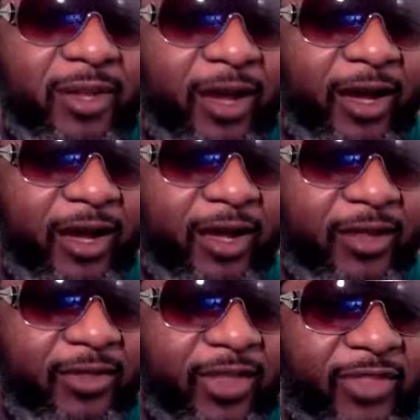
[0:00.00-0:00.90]

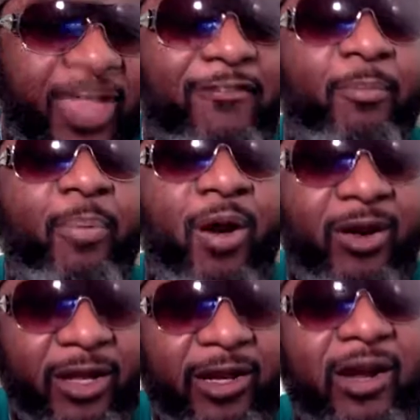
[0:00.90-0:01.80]
they have a
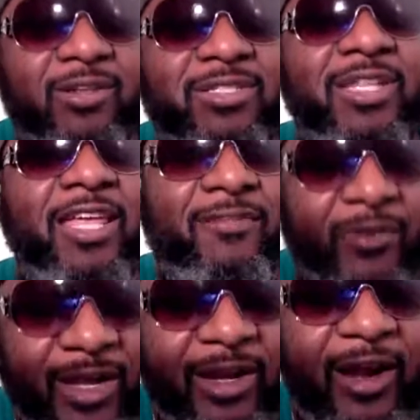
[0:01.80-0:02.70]
part in our
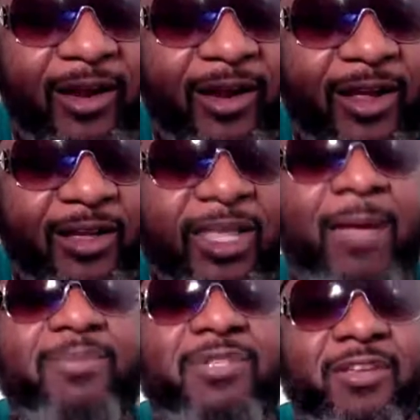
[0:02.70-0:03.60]
slavery, in our
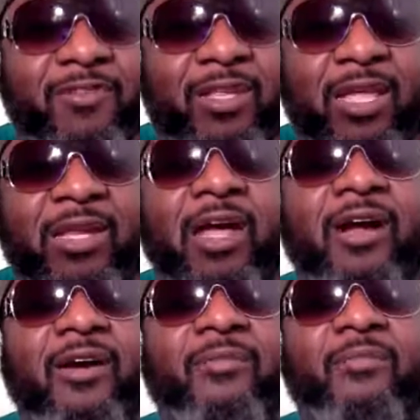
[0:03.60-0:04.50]
captivity, in
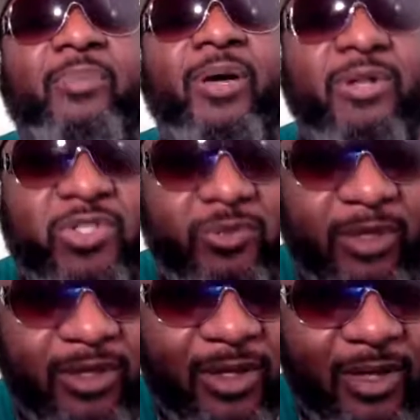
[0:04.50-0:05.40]
our
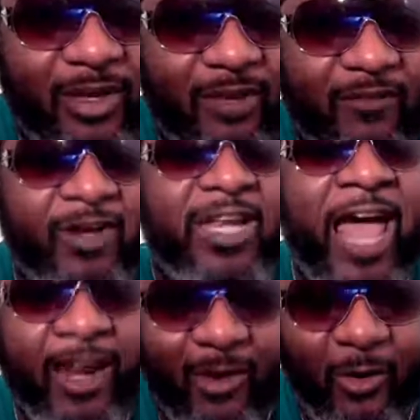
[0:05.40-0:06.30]
punishment for
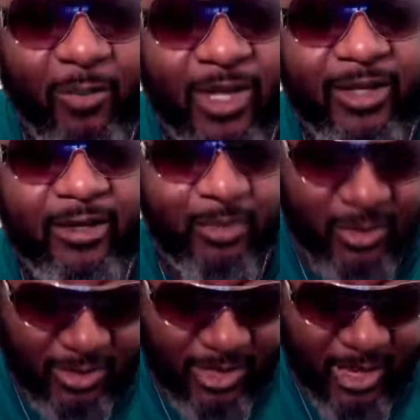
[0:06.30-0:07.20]
not obeying the
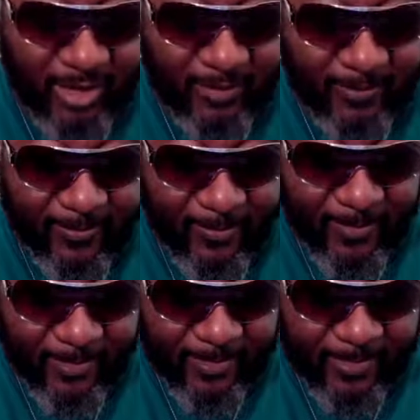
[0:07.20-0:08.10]
Most High.
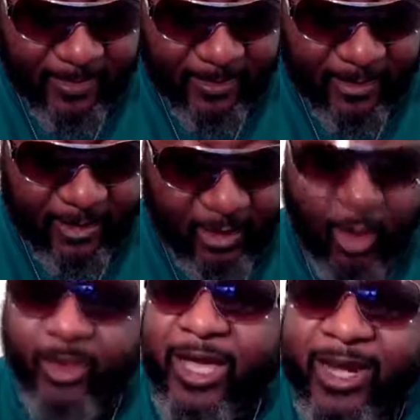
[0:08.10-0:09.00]

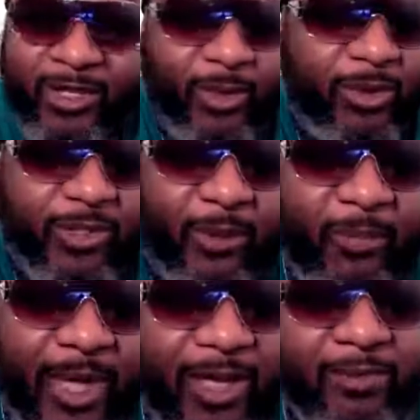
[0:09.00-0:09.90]
All we got to do is
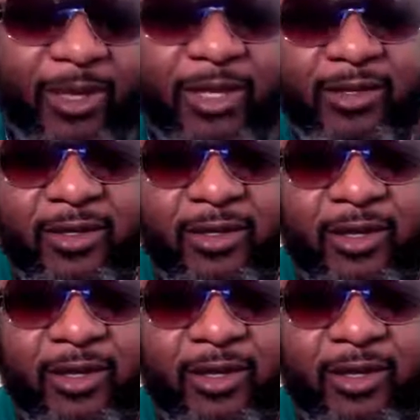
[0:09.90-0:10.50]
obey, man.